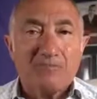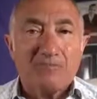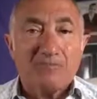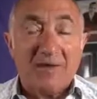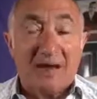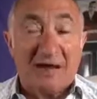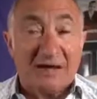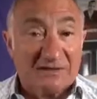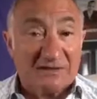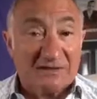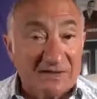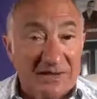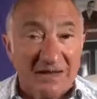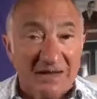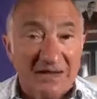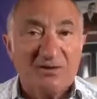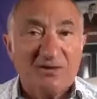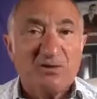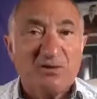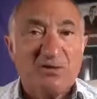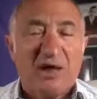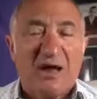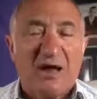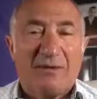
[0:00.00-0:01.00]
attend
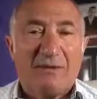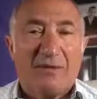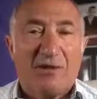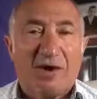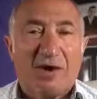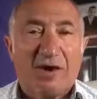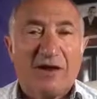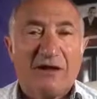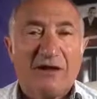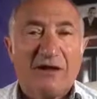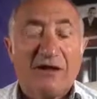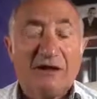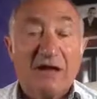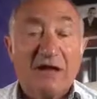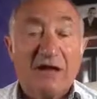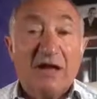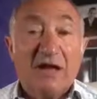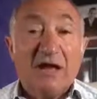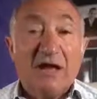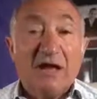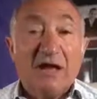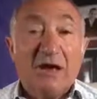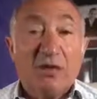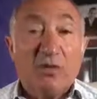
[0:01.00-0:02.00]
to our mind,
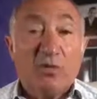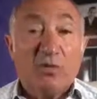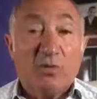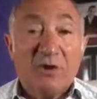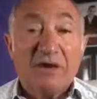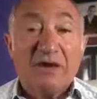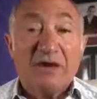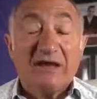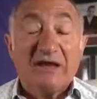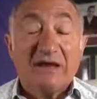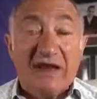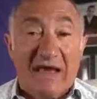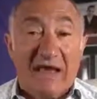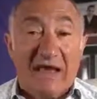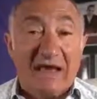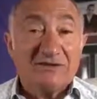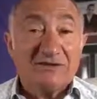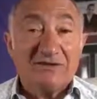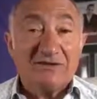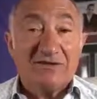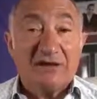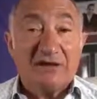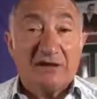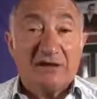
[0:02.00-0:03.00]
we could
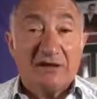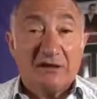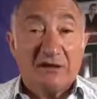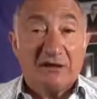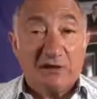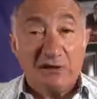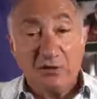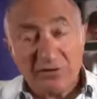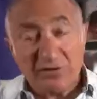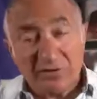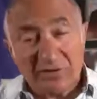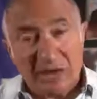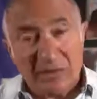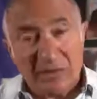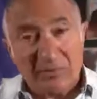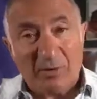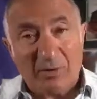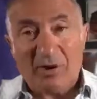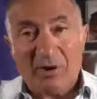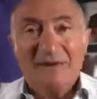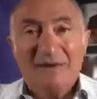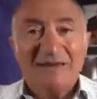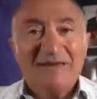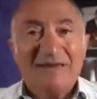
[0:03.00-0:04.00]
actually lose our
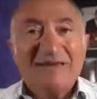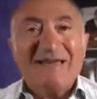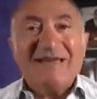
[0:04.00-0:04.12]
mind.